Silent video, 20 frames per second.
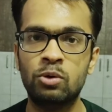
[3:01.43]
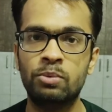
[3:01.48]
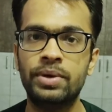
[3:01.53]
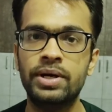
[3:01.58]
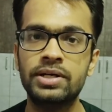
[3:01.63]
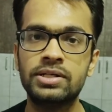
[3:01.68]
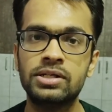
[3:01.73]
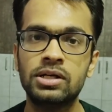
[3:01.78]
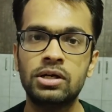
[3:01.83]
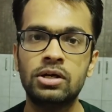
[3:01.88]

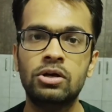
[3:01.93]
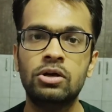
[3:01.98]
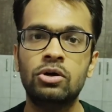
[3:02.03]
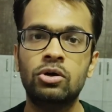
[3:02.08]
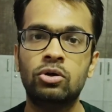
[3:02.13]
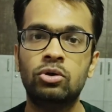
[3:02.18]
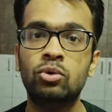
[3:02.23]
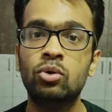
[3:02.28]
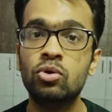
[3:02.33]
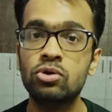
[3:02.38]
moments,
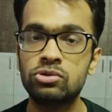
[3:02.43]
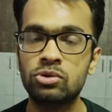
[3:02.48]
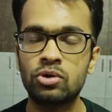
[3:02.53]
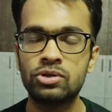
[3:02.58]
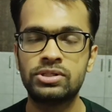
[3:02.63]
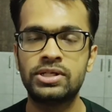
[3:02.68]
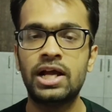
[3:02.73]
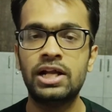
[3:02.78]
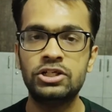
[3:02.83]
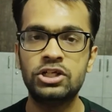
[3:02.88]
those
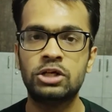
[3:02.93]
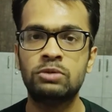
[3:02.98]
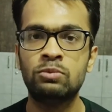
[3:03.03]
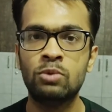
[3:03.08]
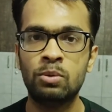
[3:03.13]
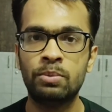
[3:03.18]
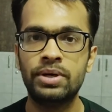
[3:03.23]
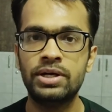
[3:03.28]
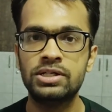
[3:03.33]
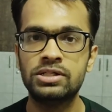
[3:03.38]
nostalgic
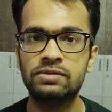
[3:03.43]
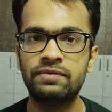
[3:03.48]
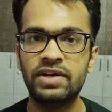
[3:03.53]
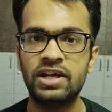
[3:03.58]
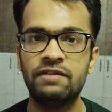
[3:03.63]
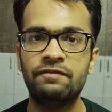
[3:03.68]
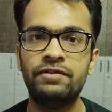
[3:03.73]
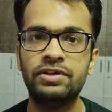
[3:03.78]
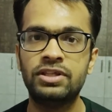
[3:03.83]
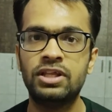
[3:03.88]
moments
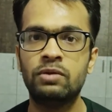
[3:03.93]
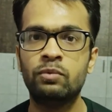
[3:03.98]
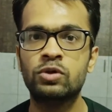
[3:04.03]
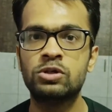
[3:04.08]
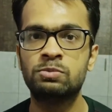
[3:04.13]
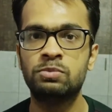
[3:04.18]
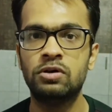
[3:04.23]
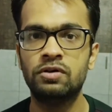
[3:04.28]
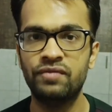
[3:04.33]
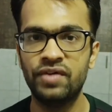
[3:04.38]
when everything
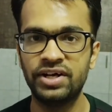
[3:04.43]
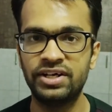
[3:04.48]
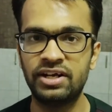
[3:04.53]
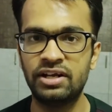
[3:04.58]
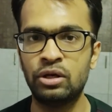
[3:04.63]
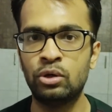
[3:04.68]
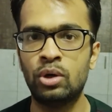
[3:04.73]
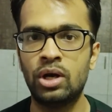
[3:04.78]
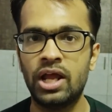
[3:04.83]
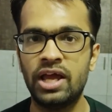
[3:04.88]
was perfect
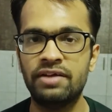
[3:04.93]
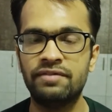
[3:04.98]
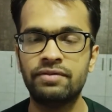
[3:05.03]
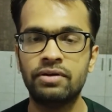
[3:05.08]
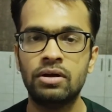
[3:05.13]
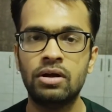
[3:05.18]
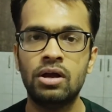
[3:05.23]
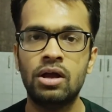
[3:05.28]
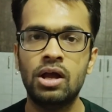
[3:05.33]
in your life.